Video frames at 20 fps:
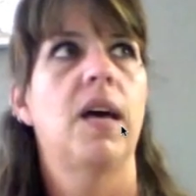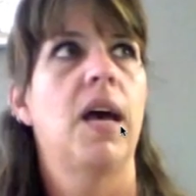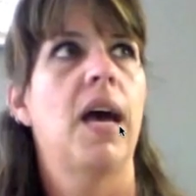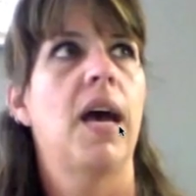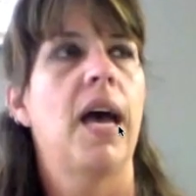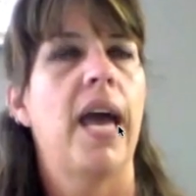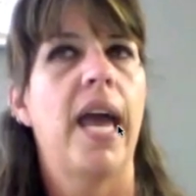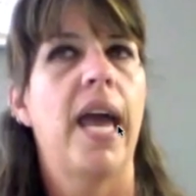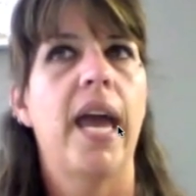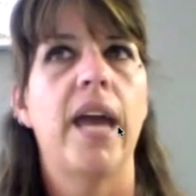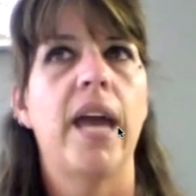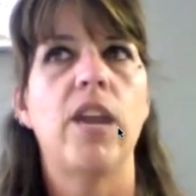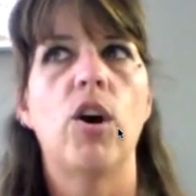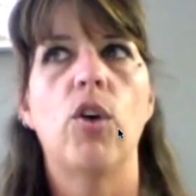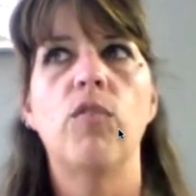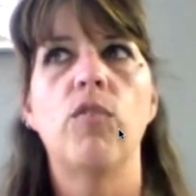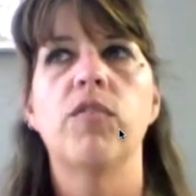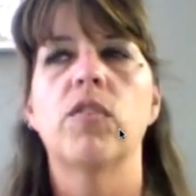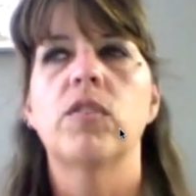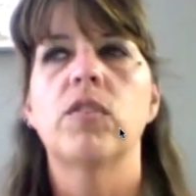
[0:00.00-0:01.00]
And
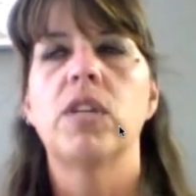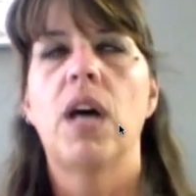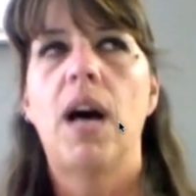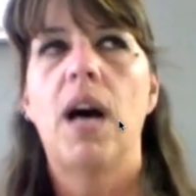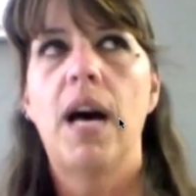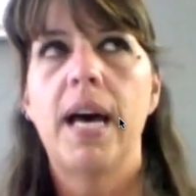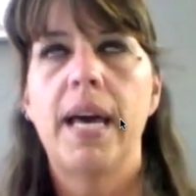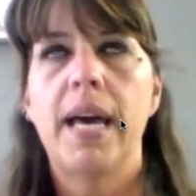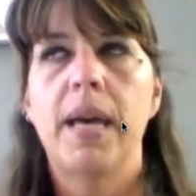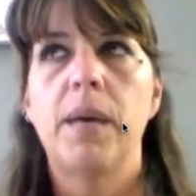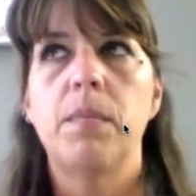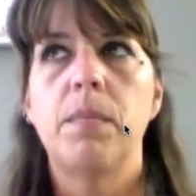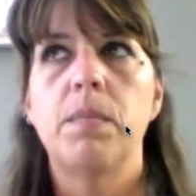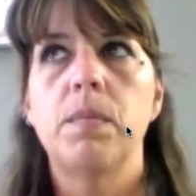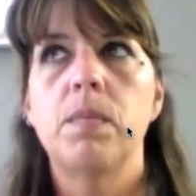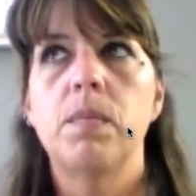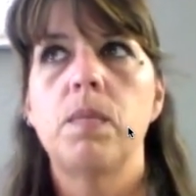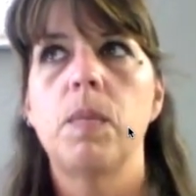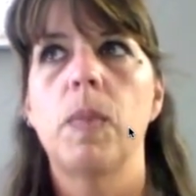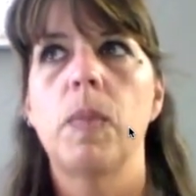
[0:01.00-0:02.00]
over time,
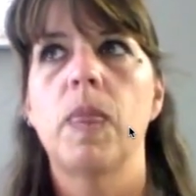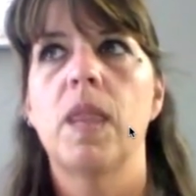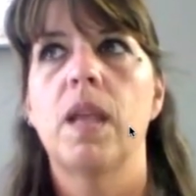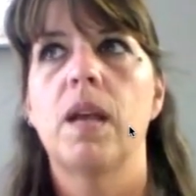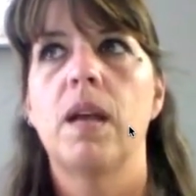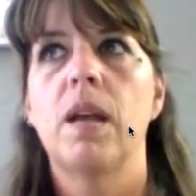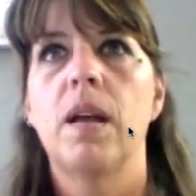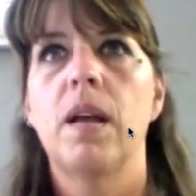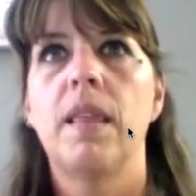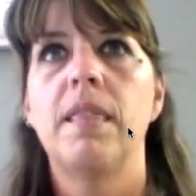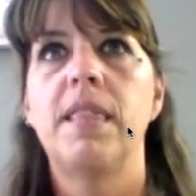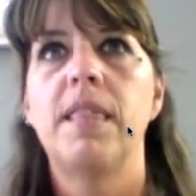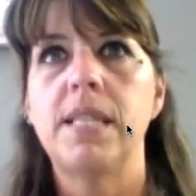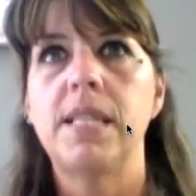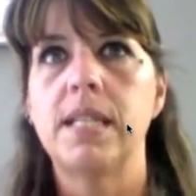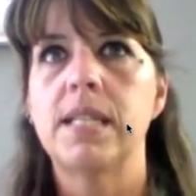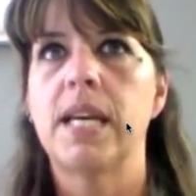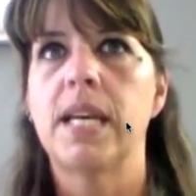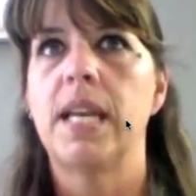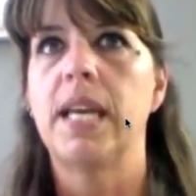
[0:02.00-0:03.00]
this is
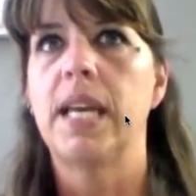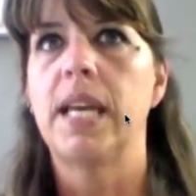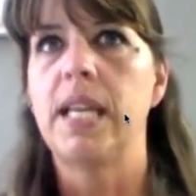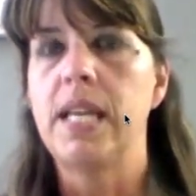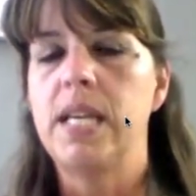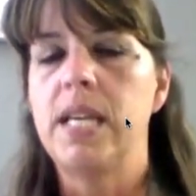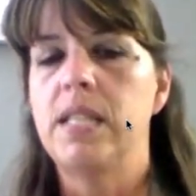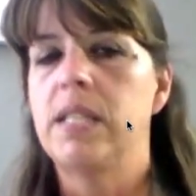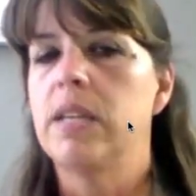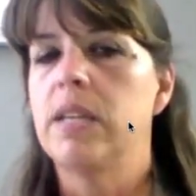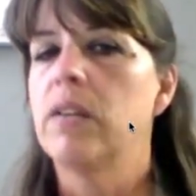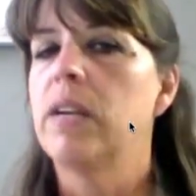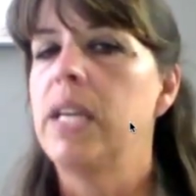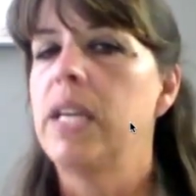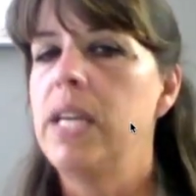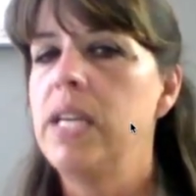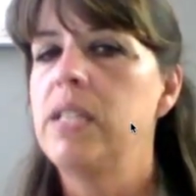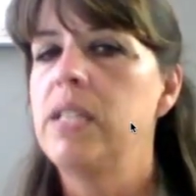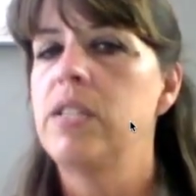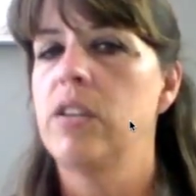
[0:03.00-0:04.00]
going to get easier and
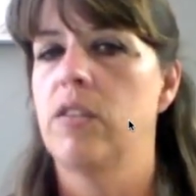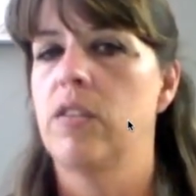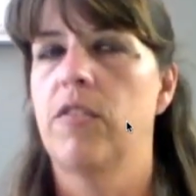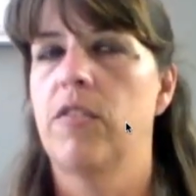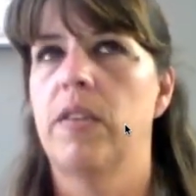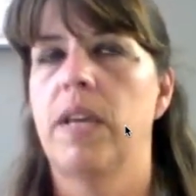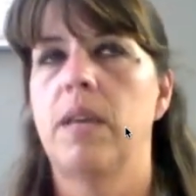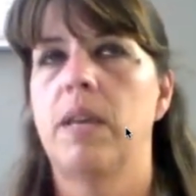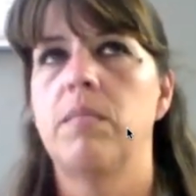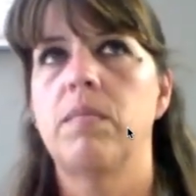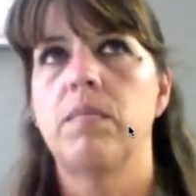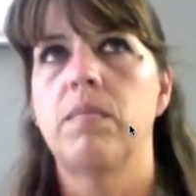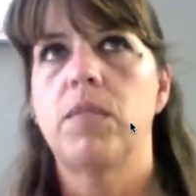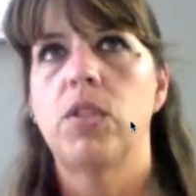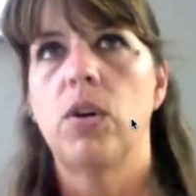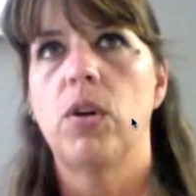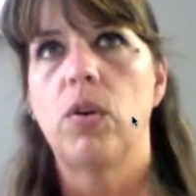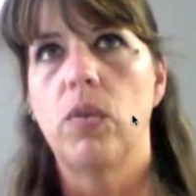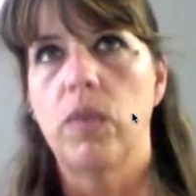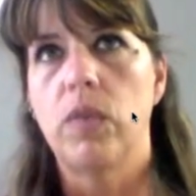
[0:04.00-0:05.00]
easier for them.
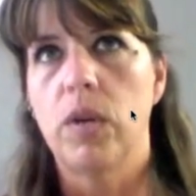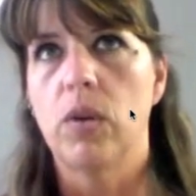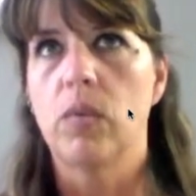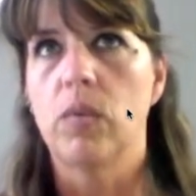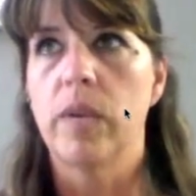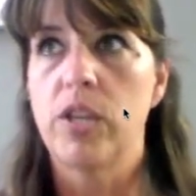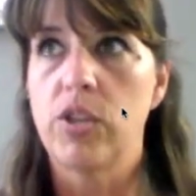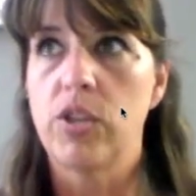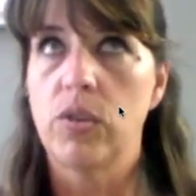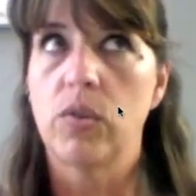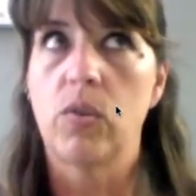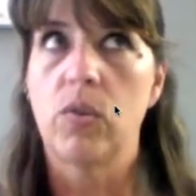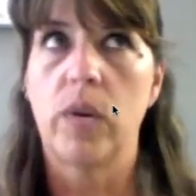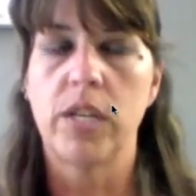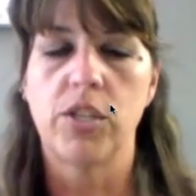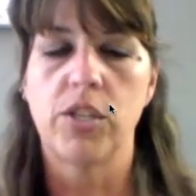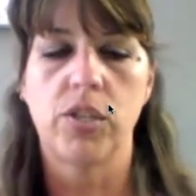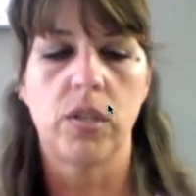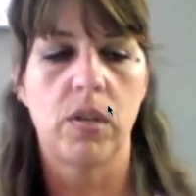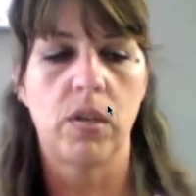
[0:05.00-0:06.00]
So your original
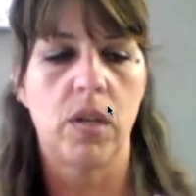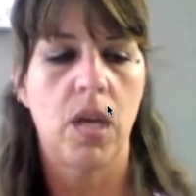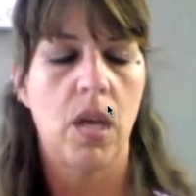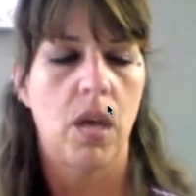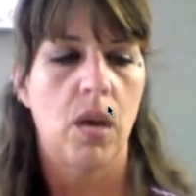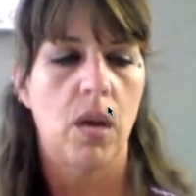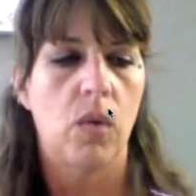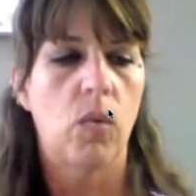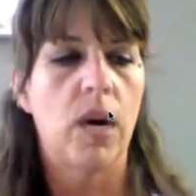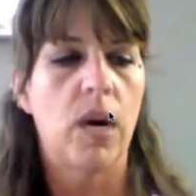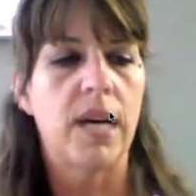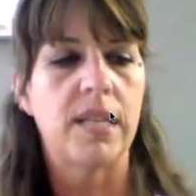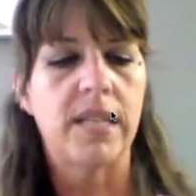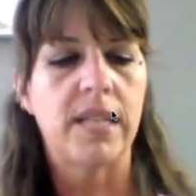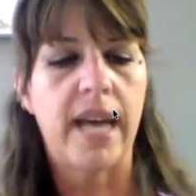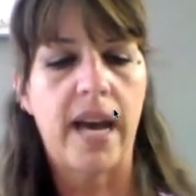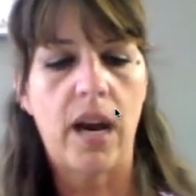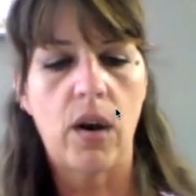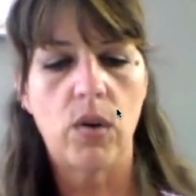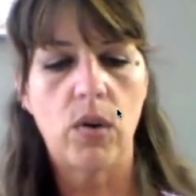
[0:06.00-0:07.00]
question was
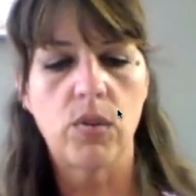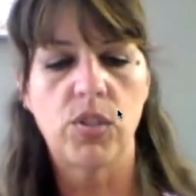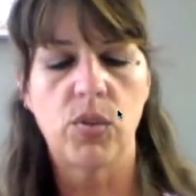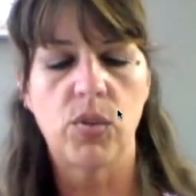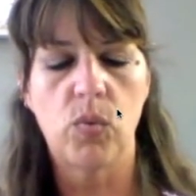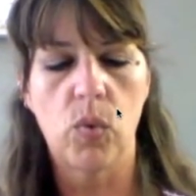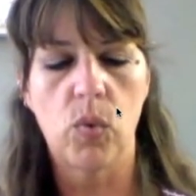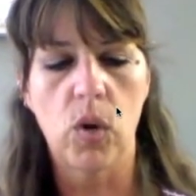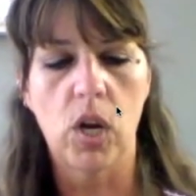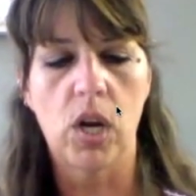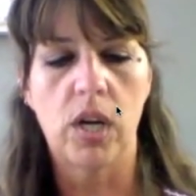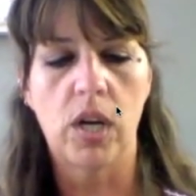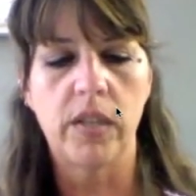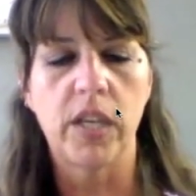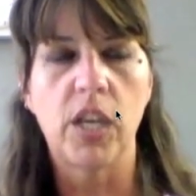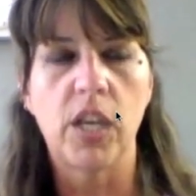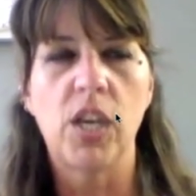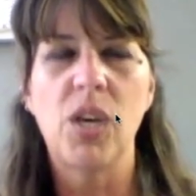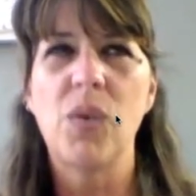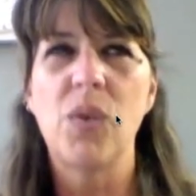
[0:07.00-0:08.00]
how to work on the
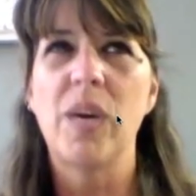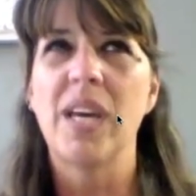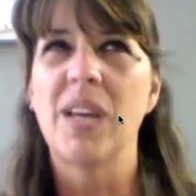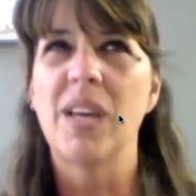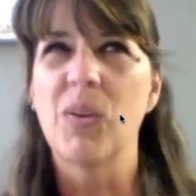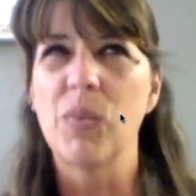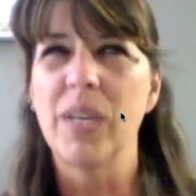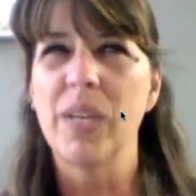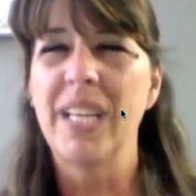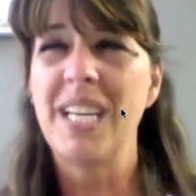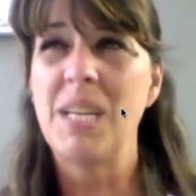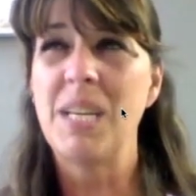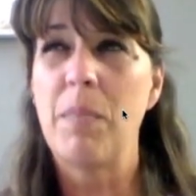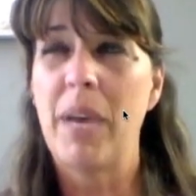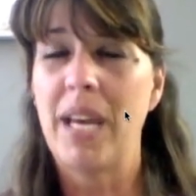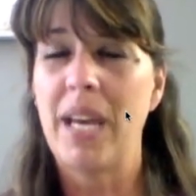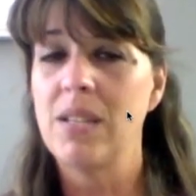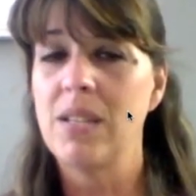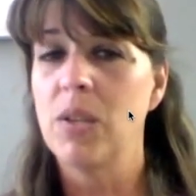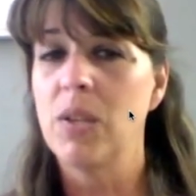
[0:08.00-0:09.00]
cueing, and it really
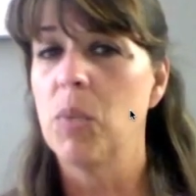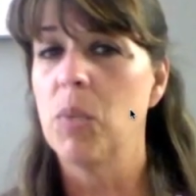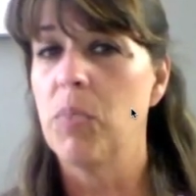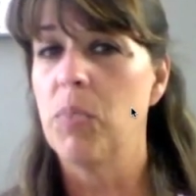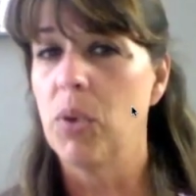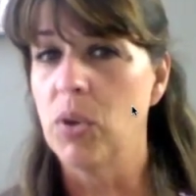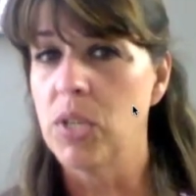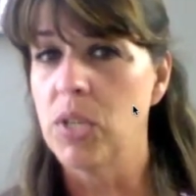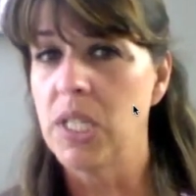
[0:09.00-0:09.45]
depends on the person.